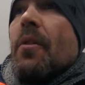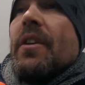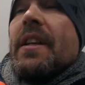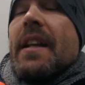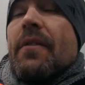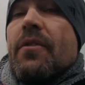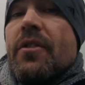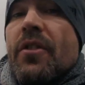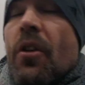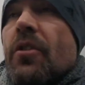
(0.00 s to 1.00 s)
or they didn't have the
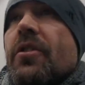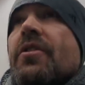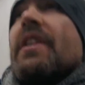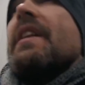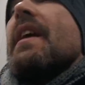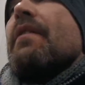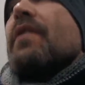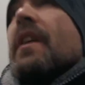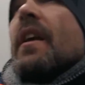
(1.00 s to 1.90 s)
resources, they didn't have